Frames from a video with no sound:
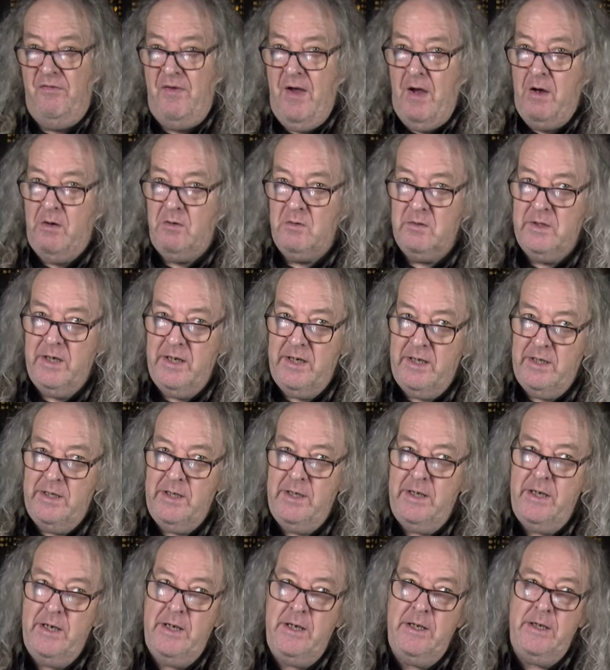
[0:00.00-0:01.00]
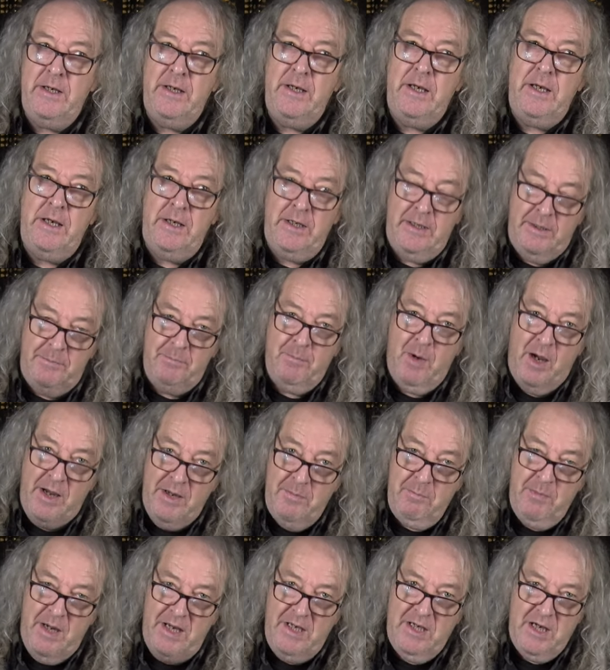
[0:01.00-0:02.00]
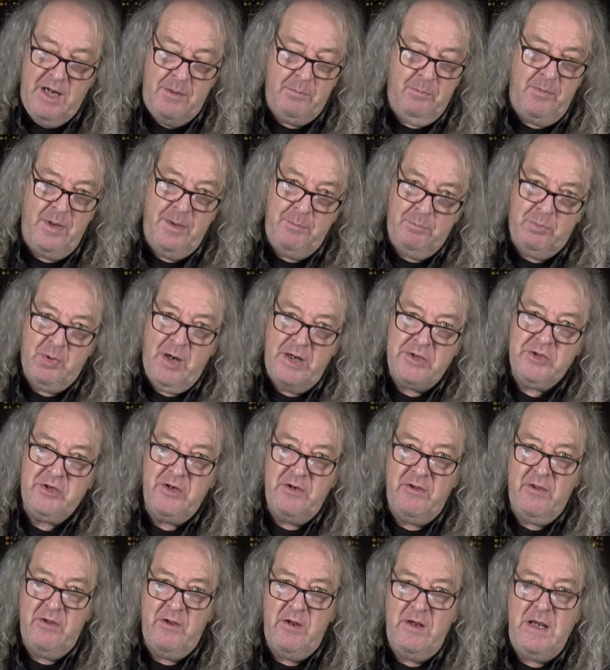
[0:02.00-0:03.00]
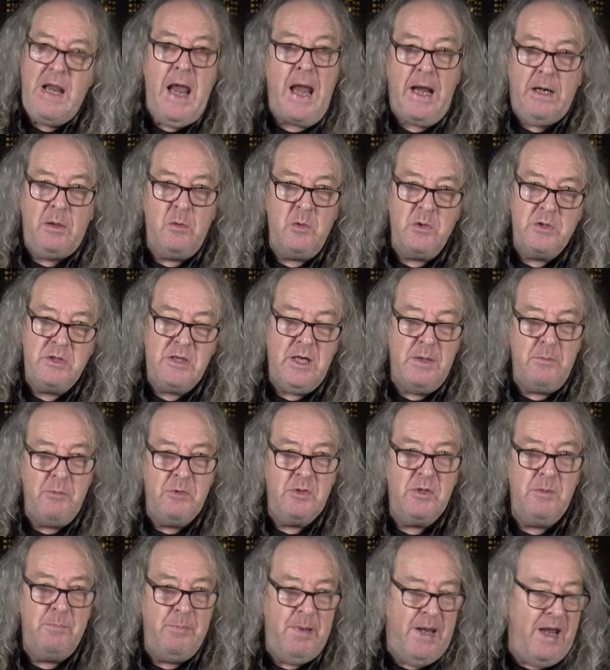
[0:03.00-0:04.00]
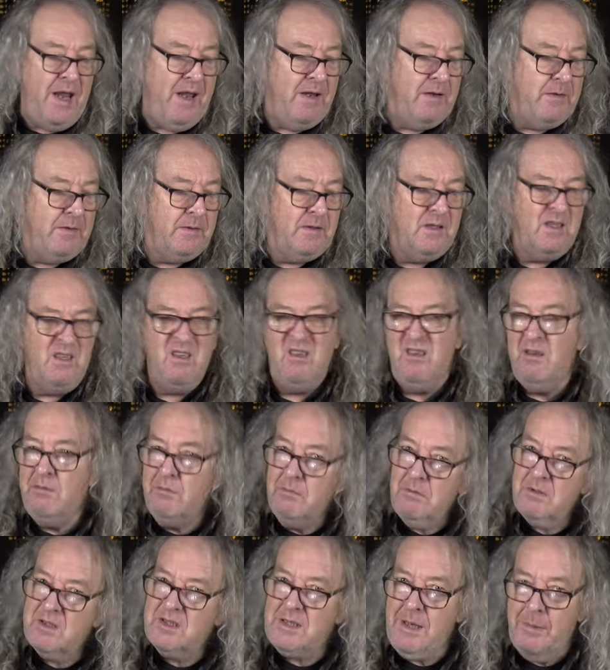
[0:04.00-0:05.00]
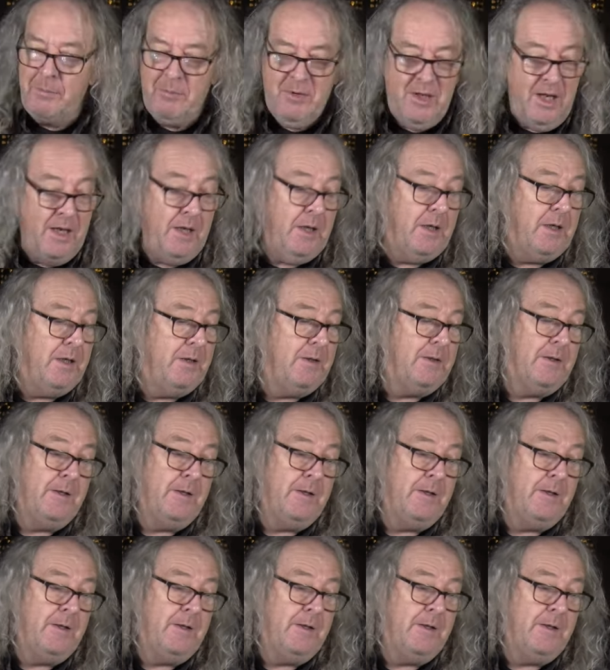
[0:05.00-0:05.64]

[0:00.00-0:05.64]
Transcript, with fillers: felt it, it, it, my immediate impression of the neck was it was a bit something.